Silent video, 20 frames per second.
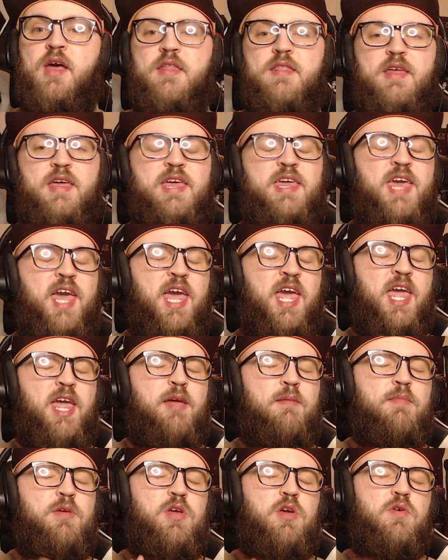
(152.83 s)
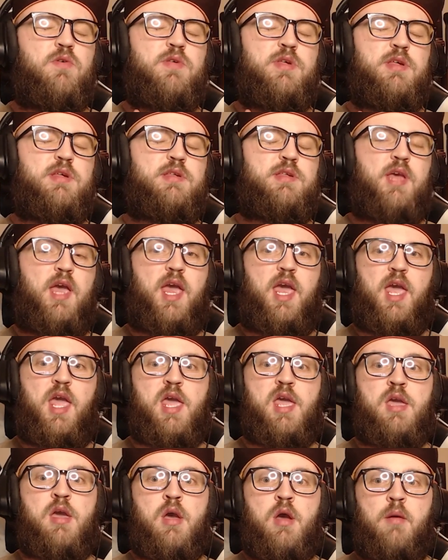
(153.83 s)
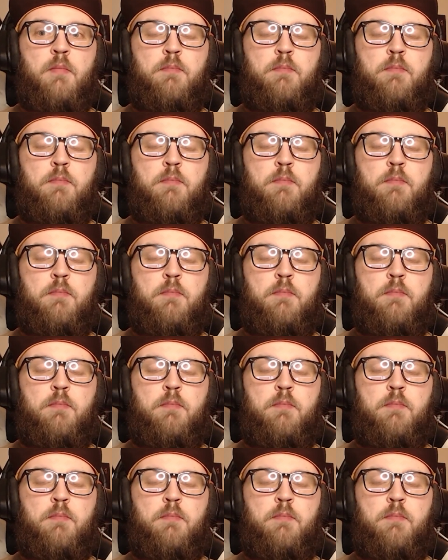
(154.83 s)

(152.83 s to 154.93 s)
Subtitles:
The game uses a